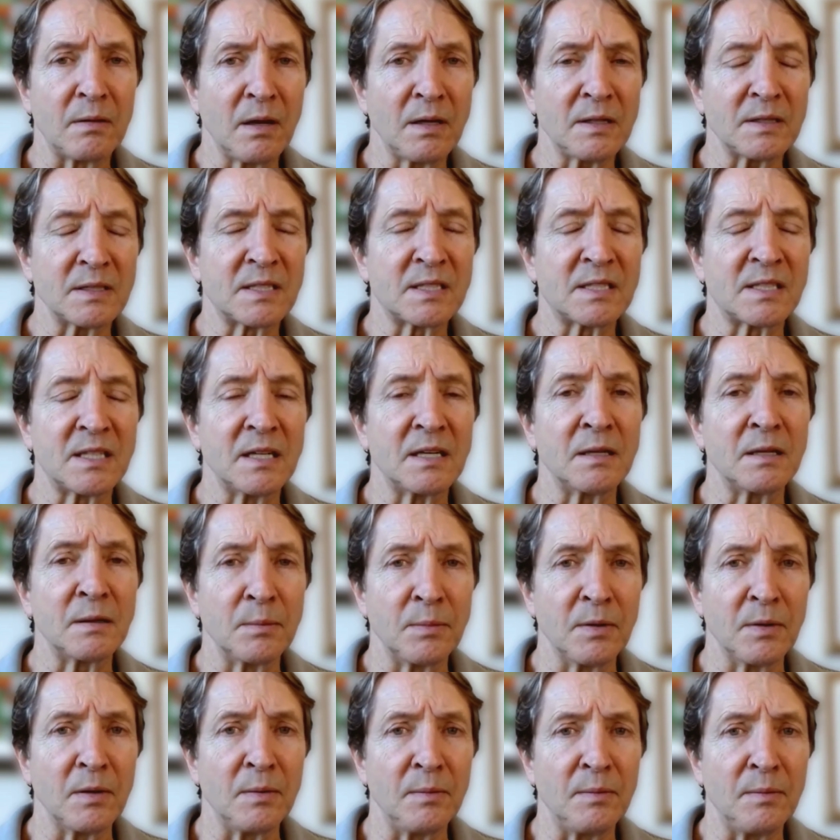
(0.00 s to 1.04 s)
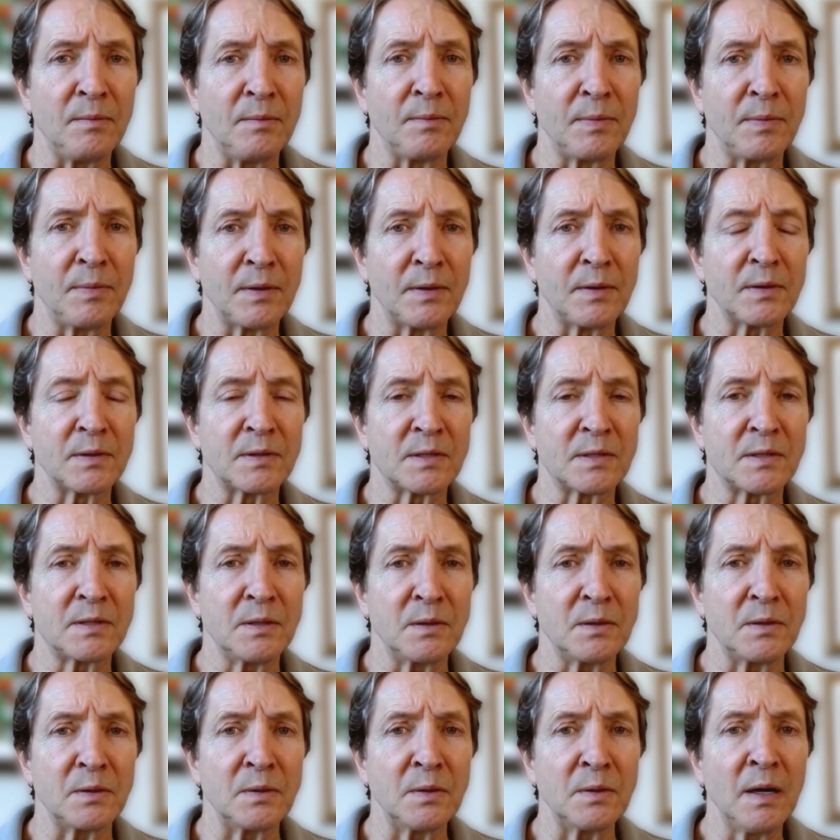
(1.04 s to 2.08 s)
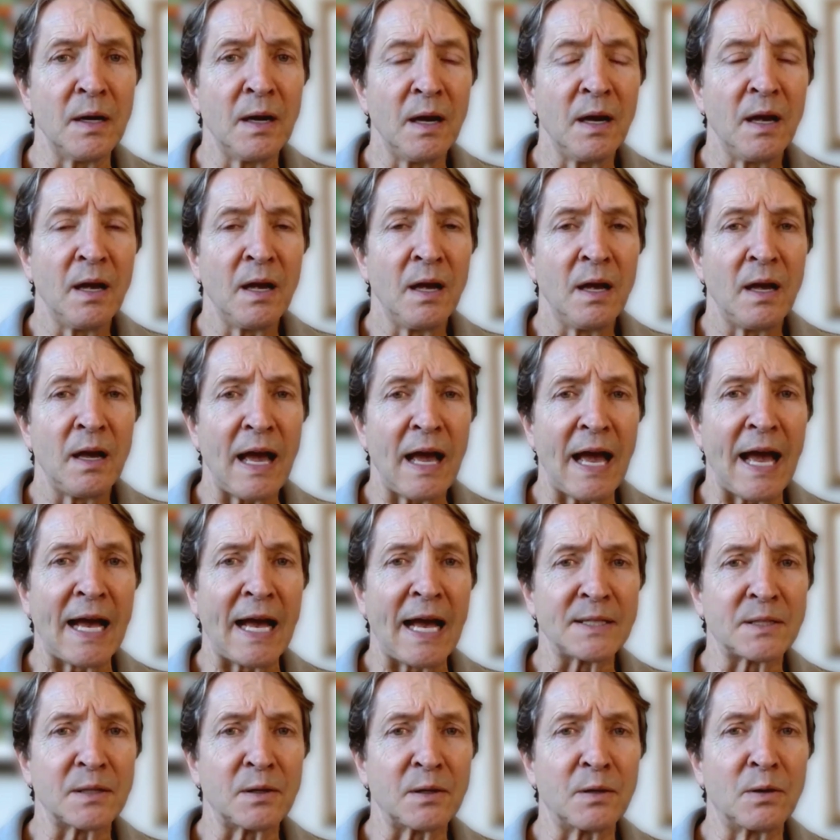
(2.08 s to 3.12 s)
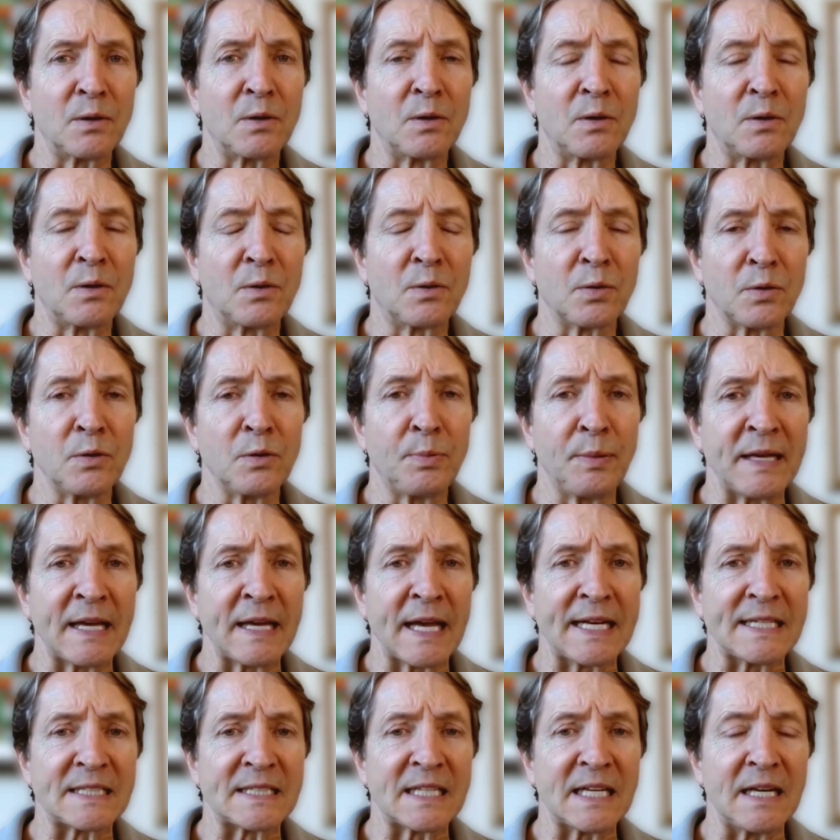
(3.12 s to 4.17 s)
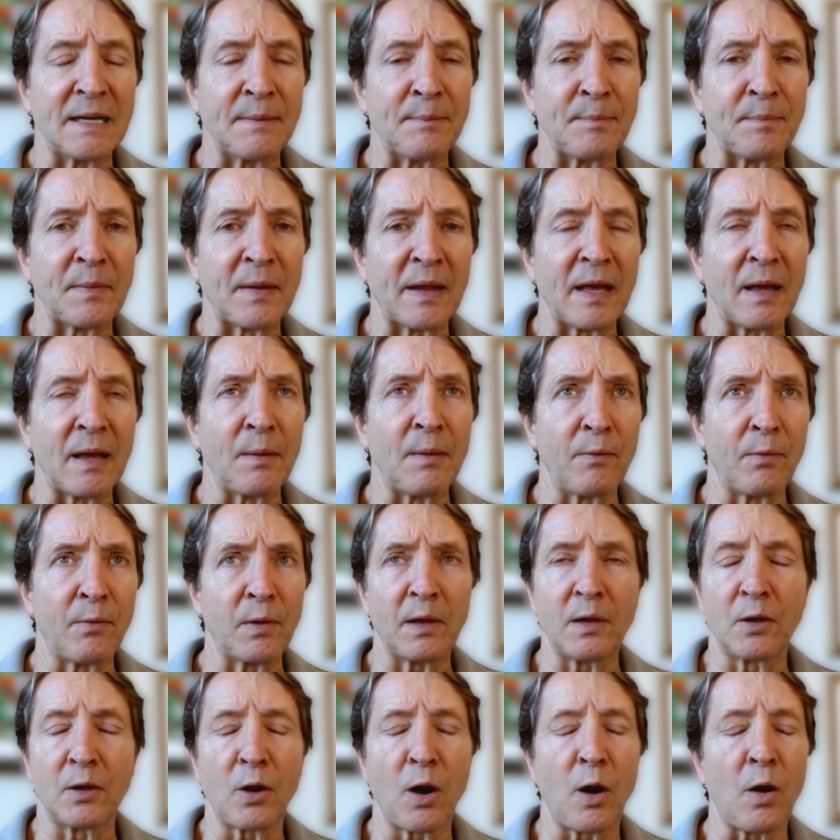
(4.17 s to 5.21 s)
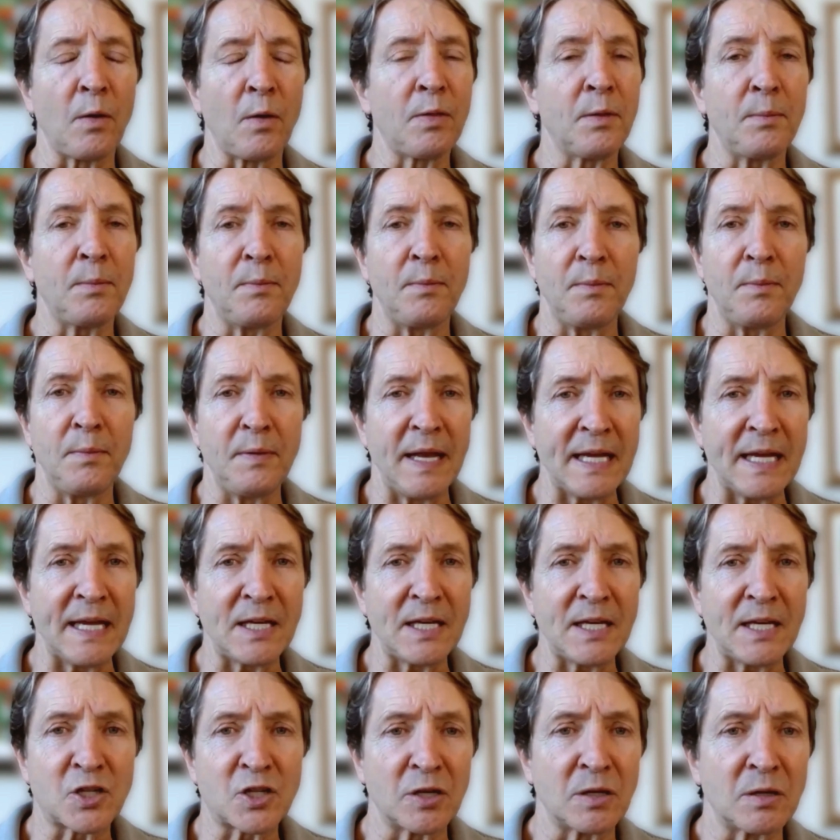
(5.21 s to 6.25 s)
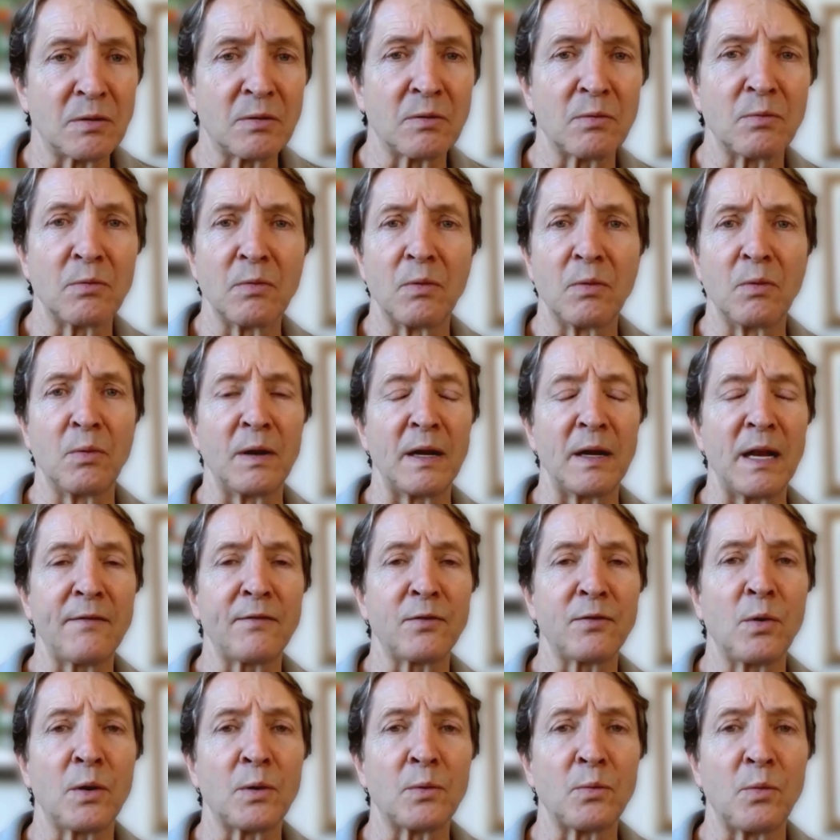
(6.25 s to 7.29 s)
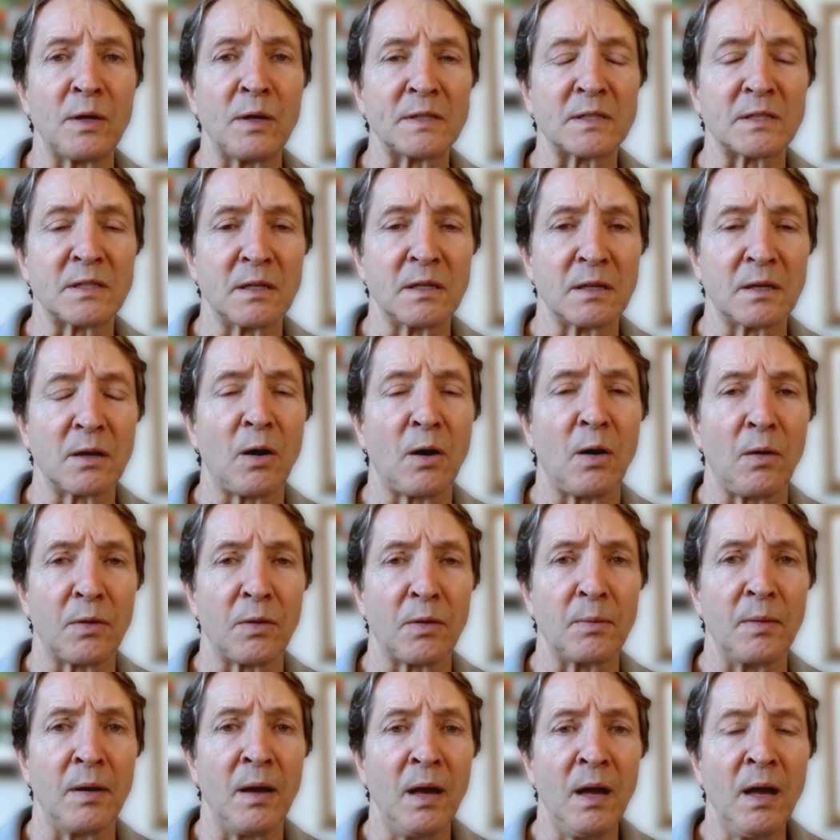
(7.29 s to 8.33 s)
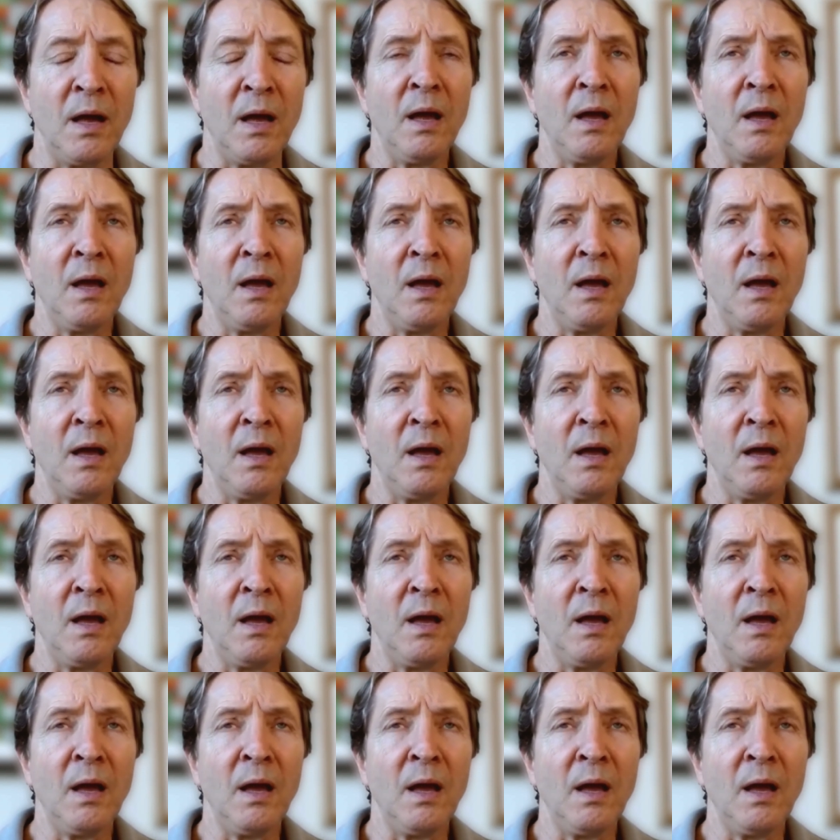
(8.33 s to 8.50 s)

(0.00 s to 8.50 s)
not Sitting Bull, but the Sioux as a grouping, as a, we can call them nation, what everyone wants to call